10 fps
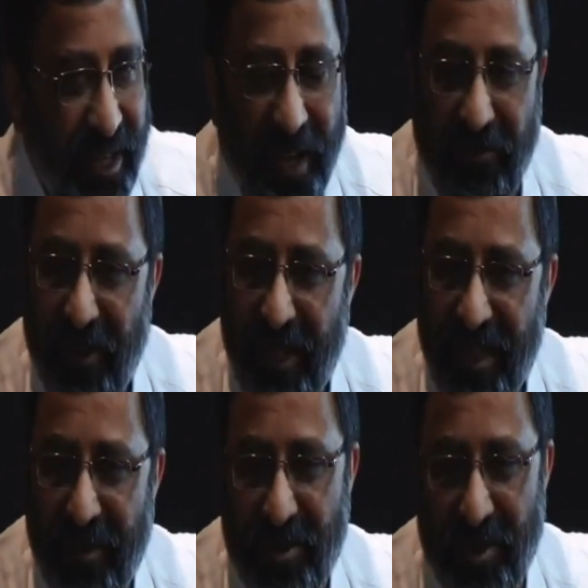And
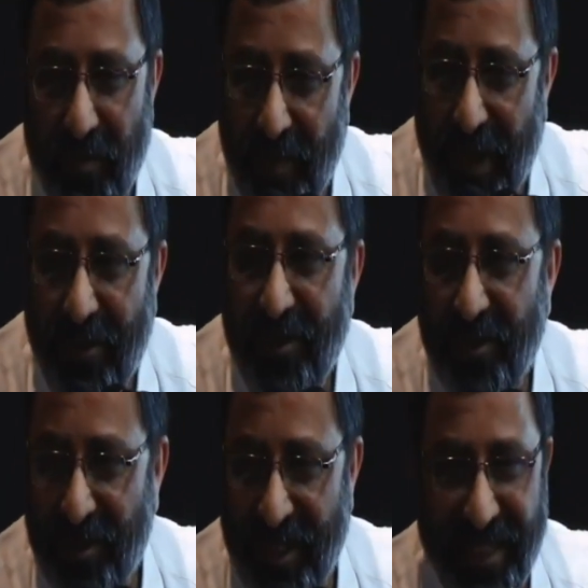friends, I am so
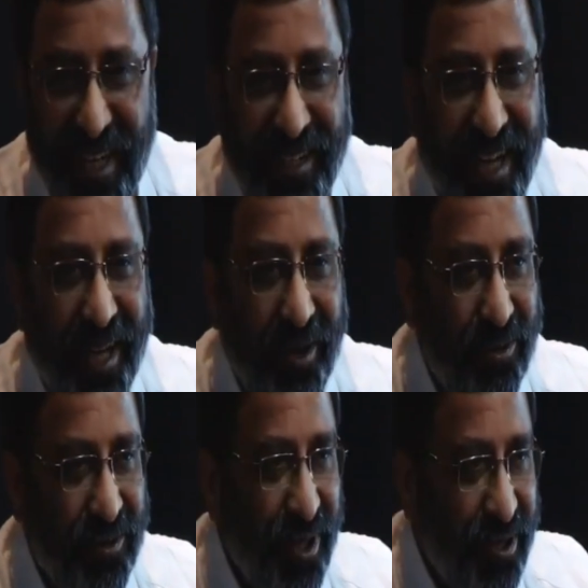proud to say that I
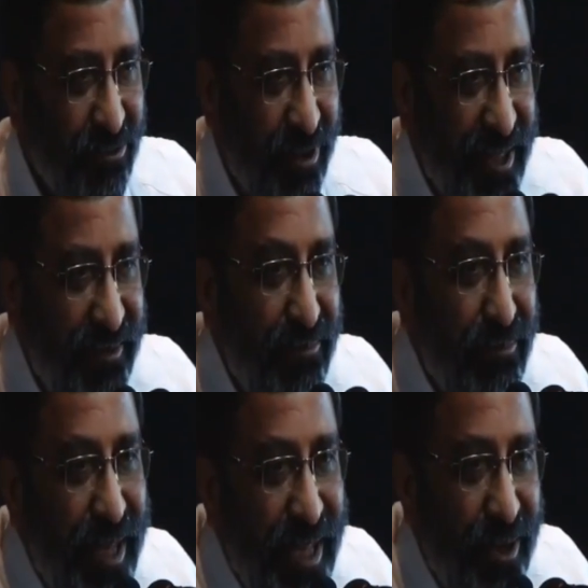have not one,
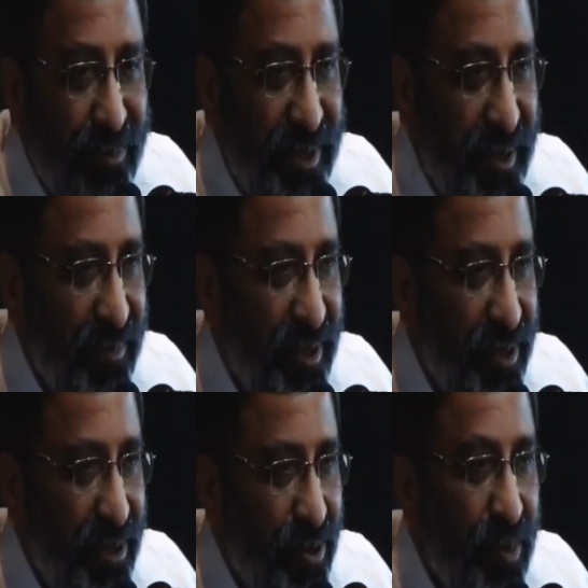many of them
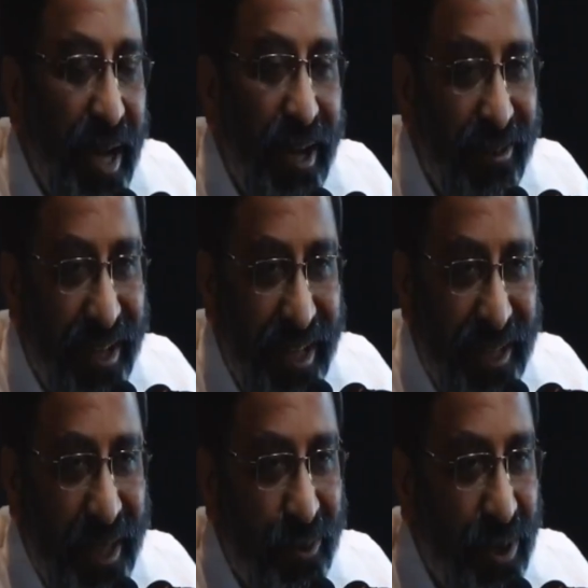whom I have
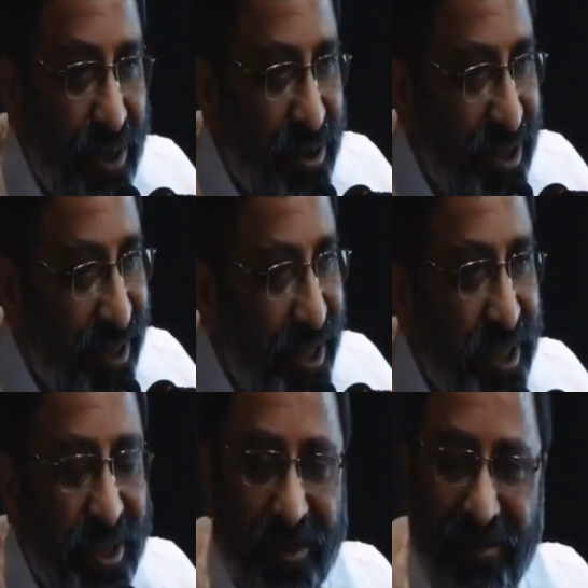collected over those
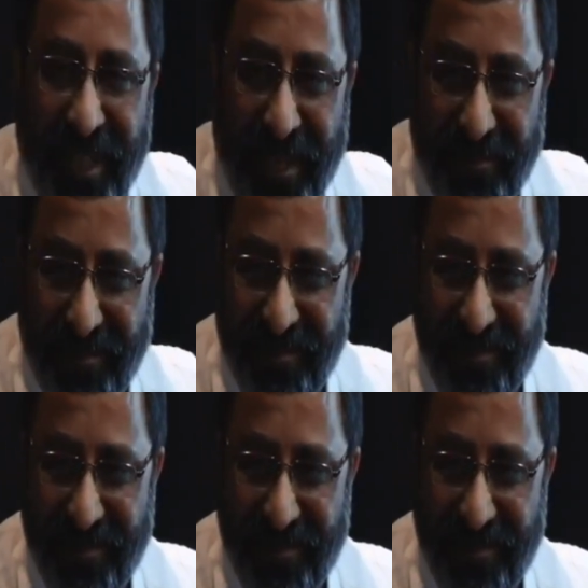13 years of time.